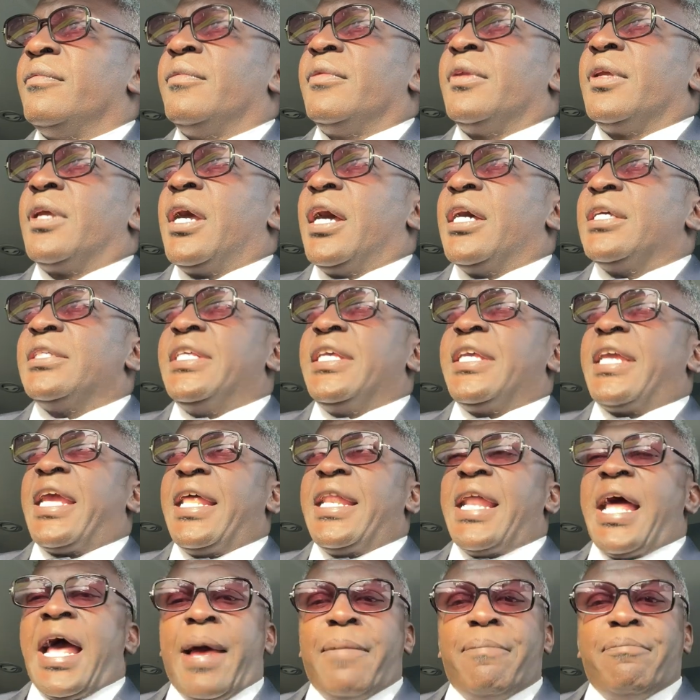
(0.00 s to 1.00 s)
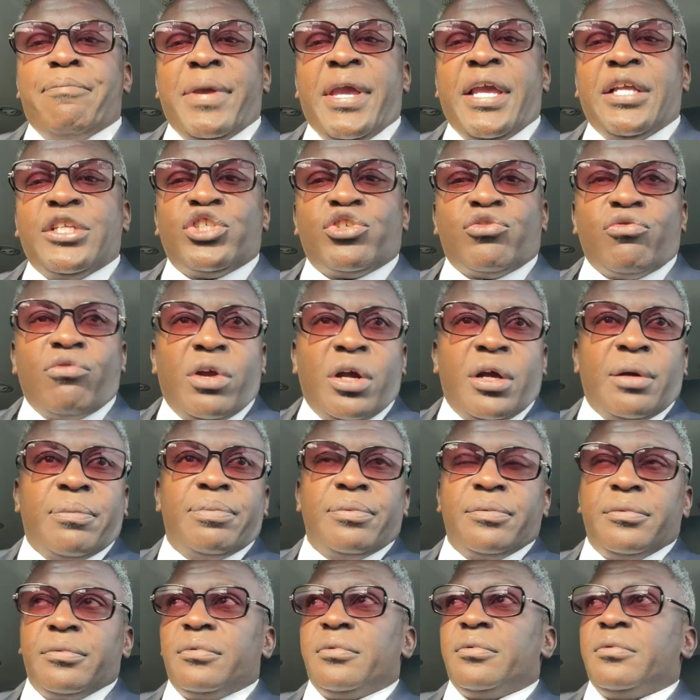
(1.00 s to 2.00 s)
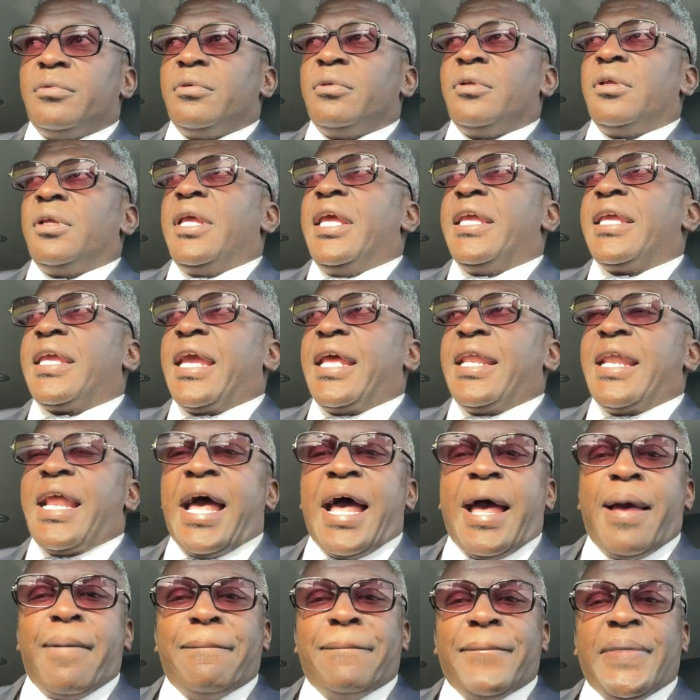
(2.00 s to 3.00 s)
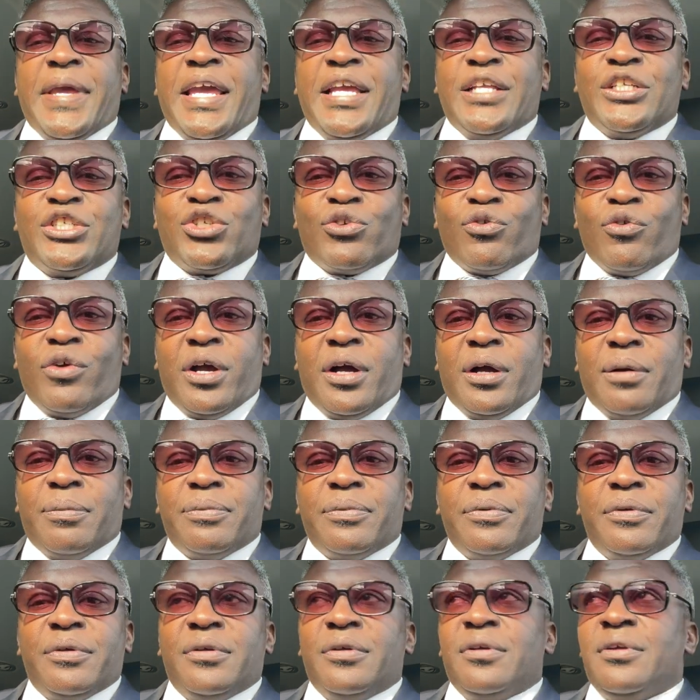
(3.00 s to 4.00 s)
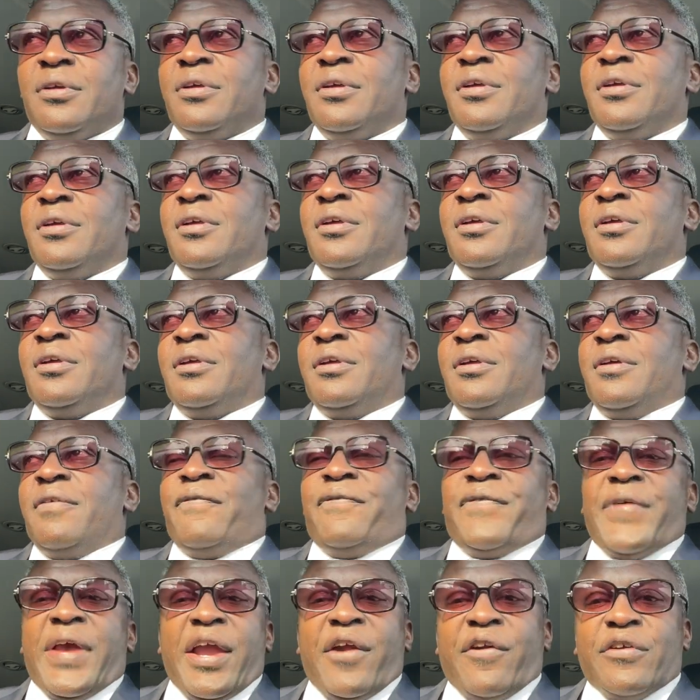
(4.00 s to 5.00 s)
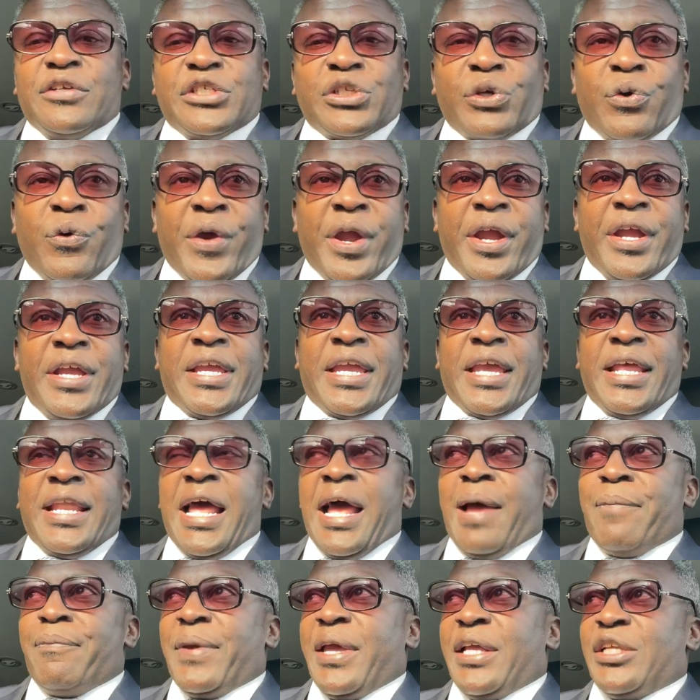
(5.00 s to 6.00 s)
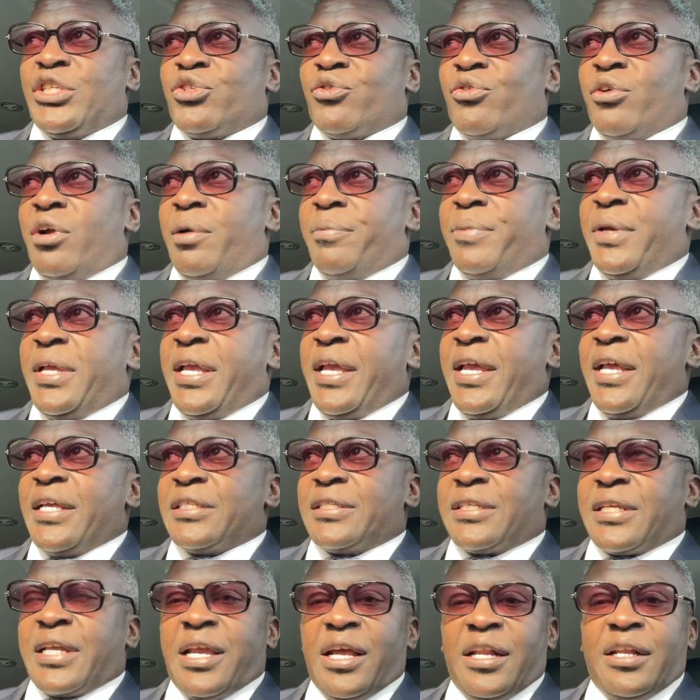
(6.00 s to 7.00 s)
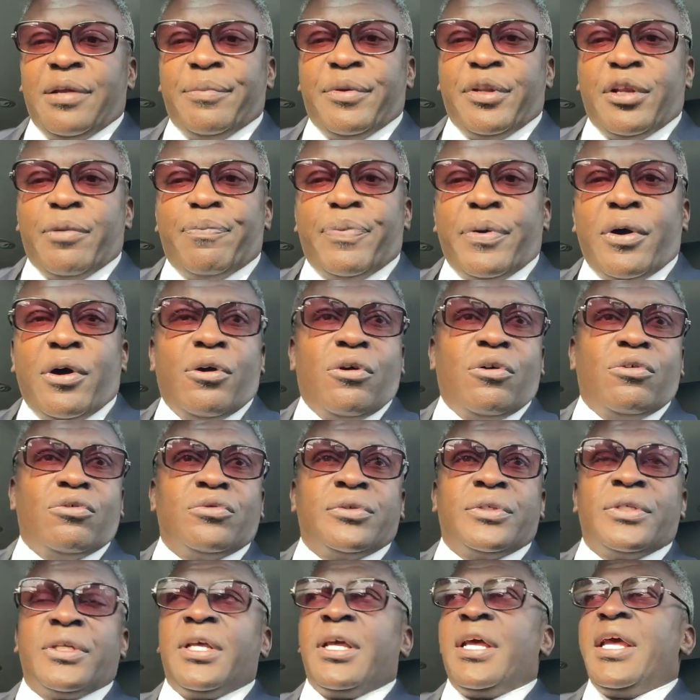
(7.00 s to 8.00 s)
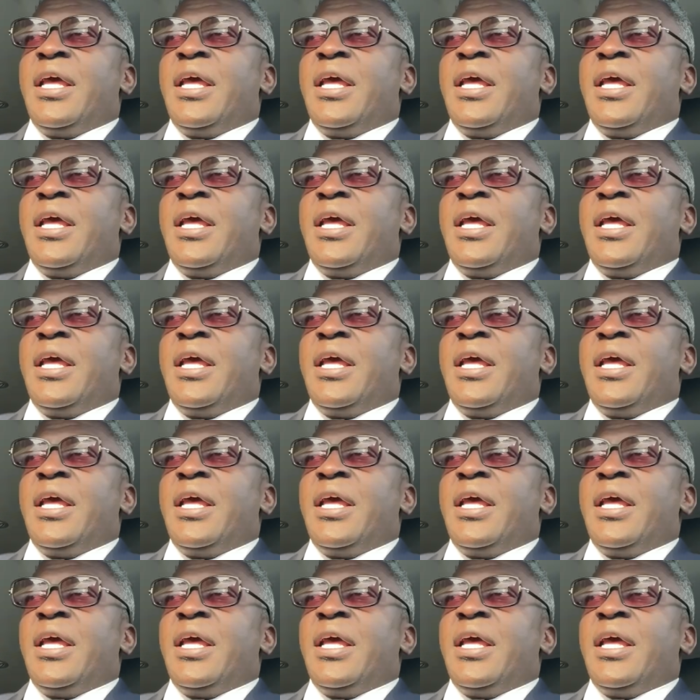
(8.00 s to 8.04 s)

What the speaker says: Because he cannot beat Trump. He cannot beat Trump. Fair and square, he cannot beat Trump. He is killing him in the polls.